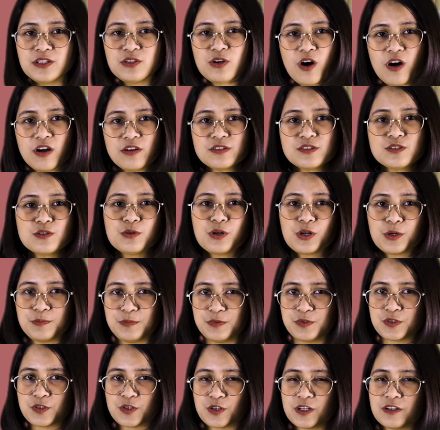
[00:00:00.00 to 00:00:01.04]
also
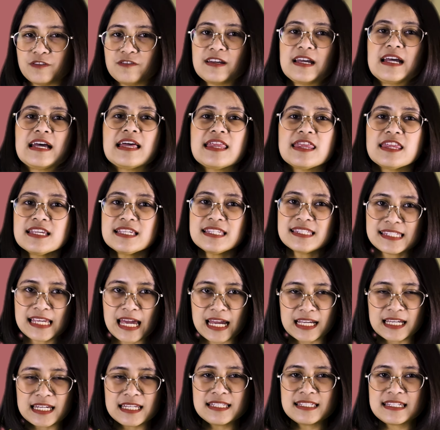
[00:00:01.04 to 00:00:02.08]
observe the
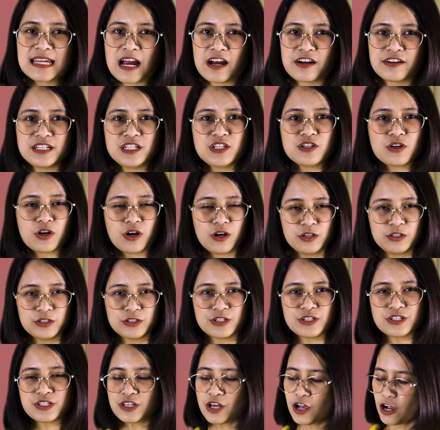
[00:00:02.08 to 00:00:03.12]
secondary
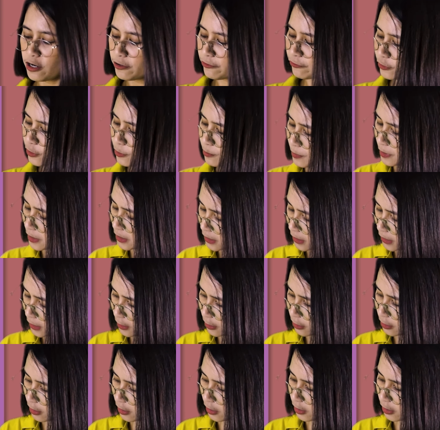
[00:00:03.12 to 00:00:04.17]
colors from here.